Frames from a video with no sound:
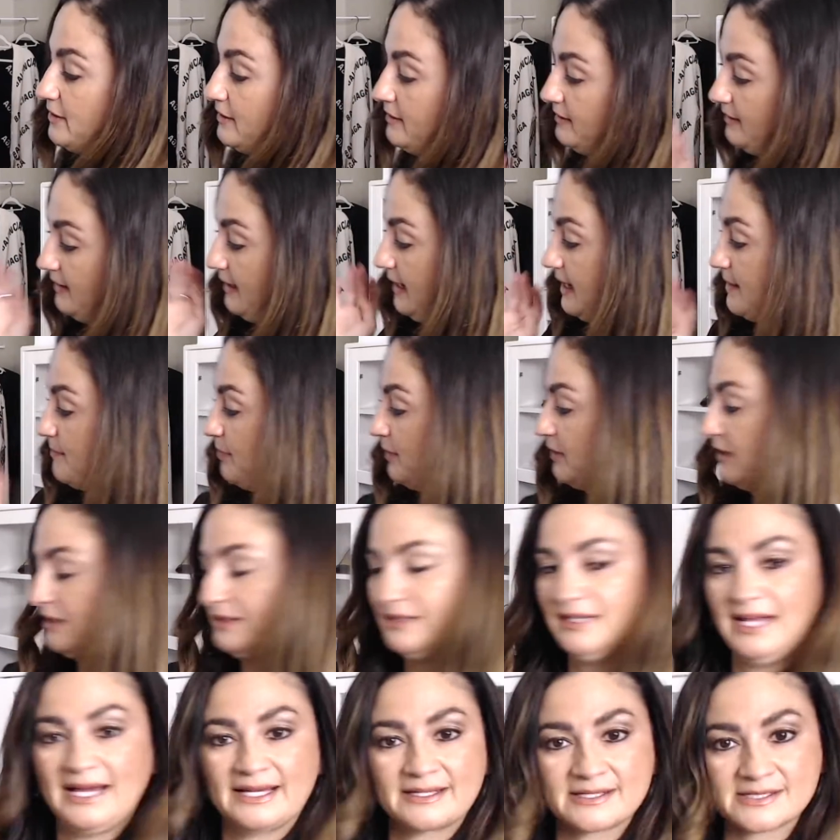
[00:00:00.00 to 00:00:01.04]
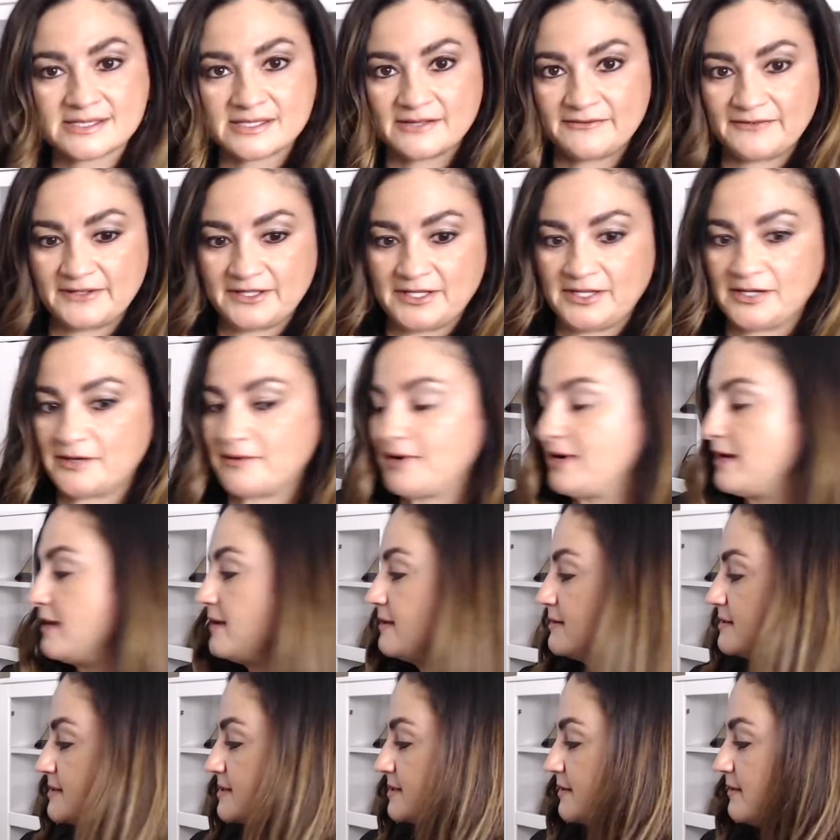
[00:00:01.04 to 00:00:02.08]
I put a lot of stuff in here,
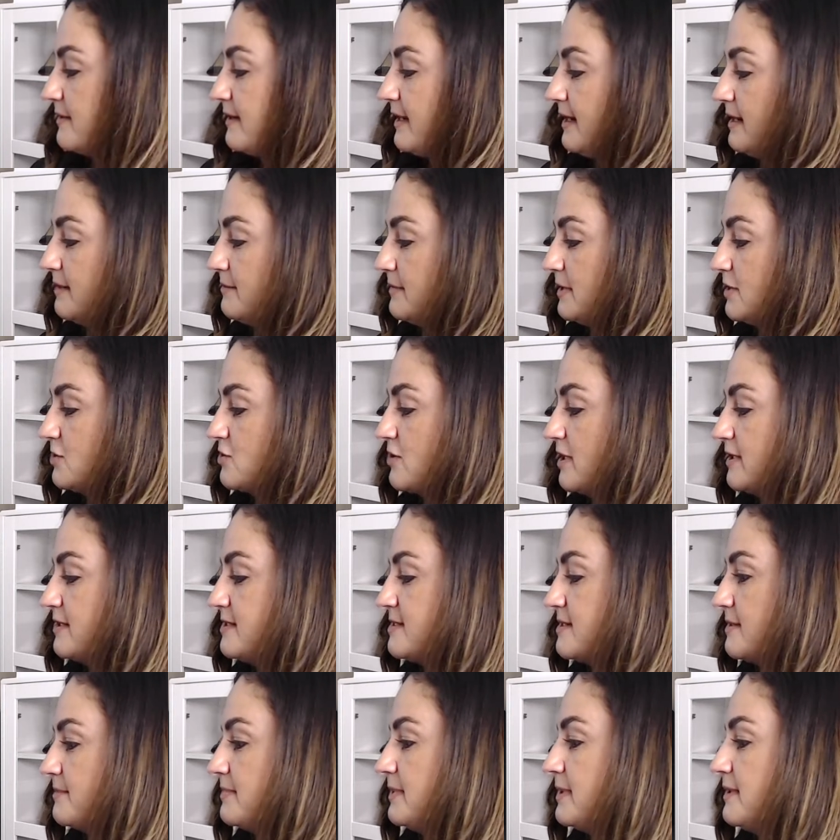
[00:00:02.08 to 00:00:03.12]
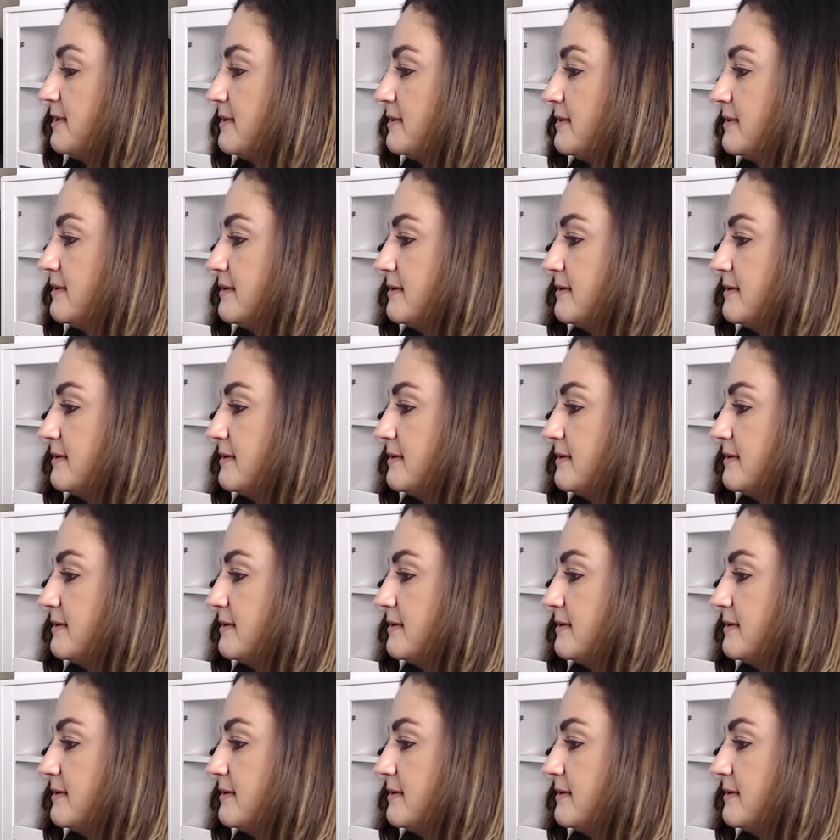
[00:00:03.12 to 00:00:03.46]
right? So now I'm gonna try to zip it.